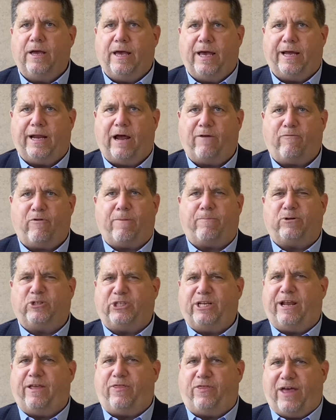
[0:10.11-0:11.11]
and I've
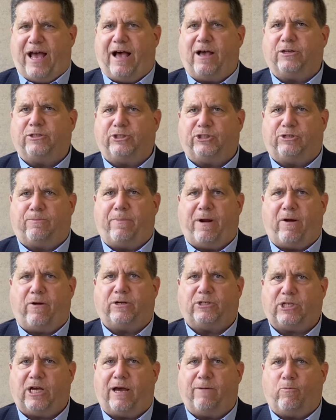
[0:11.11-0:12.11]
represented thousands of
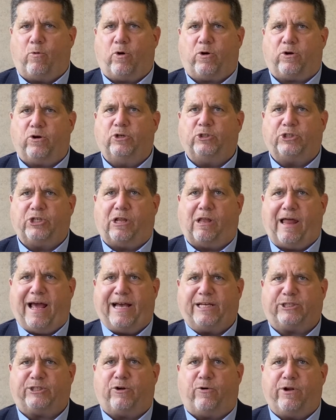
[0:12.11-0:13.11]
maritime workers in the
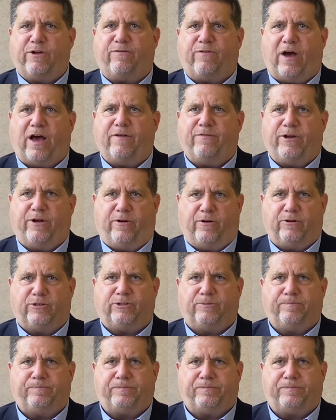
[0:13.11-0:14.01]
last 35 years.